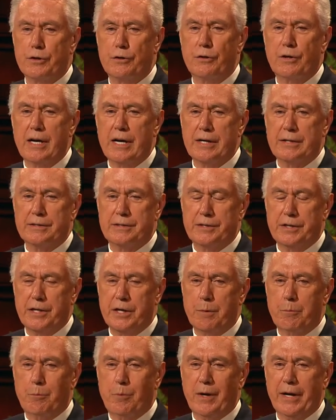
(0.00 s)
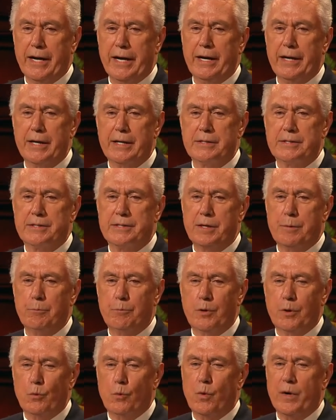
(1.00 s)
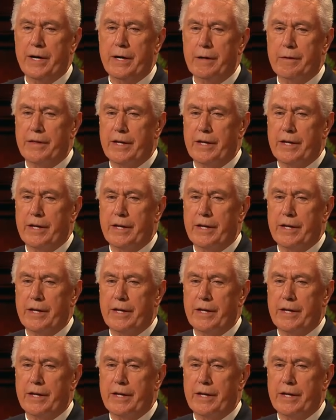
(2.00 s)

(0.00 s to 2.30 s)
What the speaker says: to us in a plain and simple way